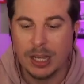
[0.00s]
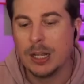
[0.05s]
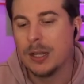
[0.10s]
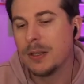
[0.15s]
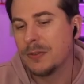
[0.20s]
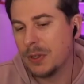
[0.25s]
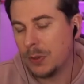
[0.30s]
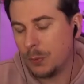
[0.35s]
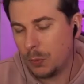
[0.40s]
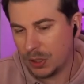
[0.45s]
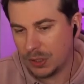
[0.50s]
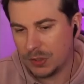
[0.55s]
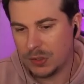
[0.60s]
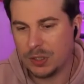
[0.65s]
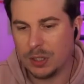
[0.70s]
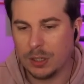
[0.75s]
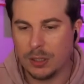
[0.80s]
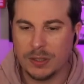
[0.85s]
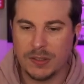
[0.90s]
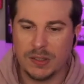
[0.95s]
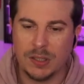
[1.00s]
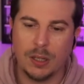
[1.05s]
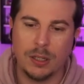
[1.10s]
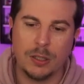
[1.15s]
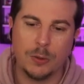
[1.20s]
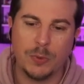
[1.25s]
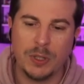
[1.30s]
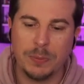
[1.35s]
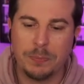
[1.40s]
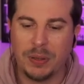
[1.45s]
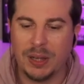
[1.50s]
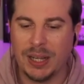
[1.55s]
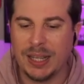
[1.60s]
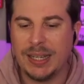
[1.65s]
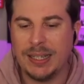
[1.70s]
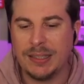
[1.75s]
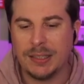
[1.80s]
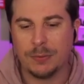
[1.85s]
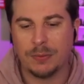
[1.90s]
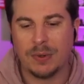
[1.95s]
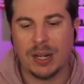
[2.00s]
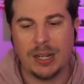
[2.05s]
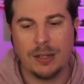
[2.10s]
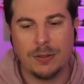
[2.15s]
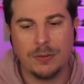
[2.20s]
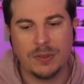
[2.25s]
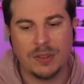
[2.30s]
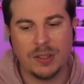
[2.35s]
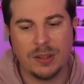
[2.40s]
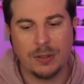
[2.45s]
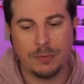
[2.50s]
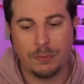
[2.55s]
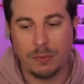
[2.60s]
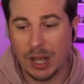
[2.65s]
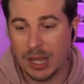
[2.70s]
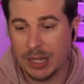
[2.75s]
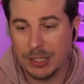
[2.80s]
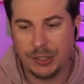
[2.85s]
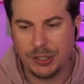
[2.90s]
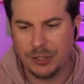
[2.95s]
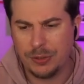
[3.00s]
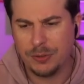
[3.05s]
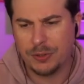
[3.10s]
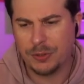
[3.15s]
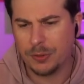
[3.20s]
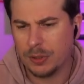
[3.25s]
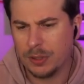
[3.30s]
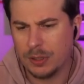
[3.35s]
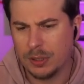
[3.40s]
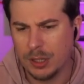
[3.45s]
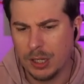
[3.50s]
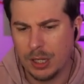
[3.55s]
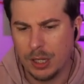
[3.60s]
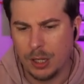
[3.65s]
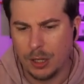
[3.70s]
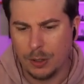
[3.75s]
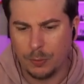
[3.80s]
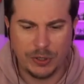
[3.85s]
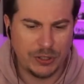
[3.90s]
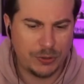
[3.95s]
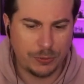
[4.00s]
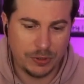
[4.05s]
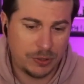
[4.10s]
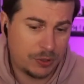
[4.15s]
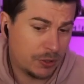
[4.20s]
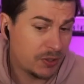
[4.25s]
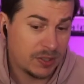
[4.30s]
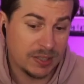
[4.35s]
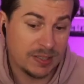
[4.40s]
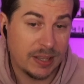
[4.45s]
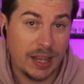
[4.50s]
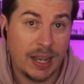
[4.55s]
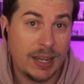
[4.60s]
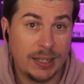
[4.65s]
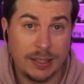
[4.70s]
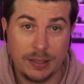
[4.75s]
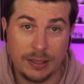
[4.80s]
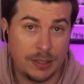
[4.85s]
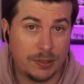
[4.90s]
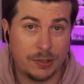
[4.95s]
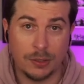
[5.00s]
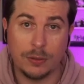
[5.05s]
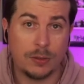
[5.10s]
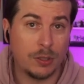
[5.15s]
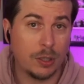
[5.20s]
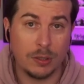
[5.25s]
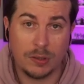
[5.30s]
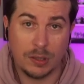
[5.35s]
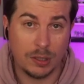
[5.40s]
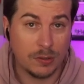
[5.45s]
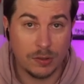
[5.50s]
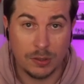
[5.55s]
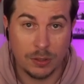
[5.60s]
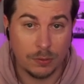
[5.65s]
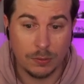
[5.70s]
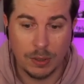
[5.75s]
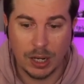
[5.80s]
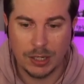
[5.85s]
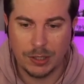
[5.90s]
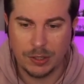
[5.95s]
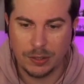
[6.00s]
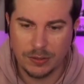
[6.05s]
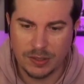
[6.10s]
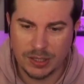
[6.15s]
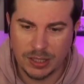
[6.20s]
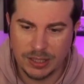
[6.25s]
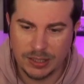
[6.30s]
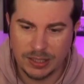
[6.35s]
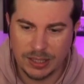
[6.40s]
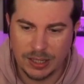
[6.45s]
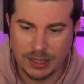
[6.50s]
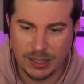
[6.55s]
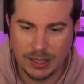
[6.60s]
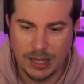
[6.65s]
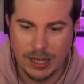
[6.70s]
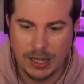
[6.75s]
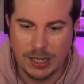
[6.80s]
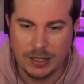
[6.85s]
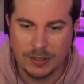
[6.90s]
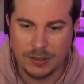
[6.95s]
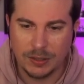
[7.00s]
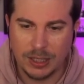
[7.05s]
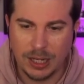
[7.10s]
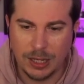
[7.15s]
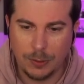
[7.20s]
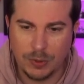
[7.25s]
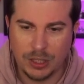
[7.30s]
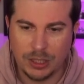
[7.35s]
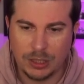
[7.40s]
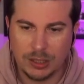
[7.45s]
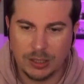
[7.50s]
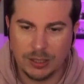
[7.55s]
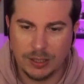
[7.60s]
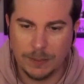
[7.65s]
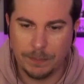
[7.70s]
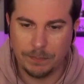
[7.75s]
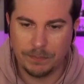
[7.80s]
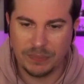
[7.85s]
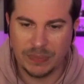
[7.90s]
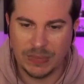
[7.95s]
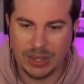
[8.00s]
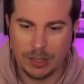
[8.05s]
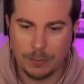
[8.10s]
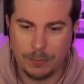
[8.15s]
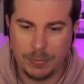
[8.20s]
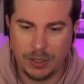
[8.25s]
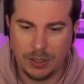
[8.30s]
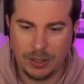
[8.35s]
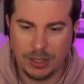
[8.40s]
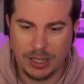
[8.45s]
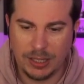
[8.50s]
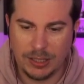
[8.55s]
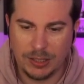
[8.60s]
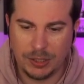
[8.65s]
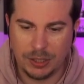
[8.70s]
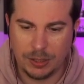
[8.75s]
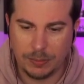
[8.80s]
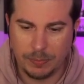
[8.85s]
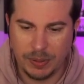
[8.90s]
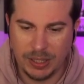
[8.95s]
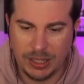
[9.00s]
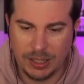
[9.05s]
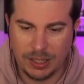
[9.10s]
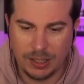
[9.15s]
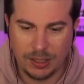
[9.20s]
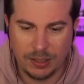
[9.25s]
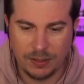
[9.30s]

so it was Jolteon. We played around the Raichu draw, which was just as likely to Jolteon's 2 Raichus in the deck. So now we're going to put the energy on Pika.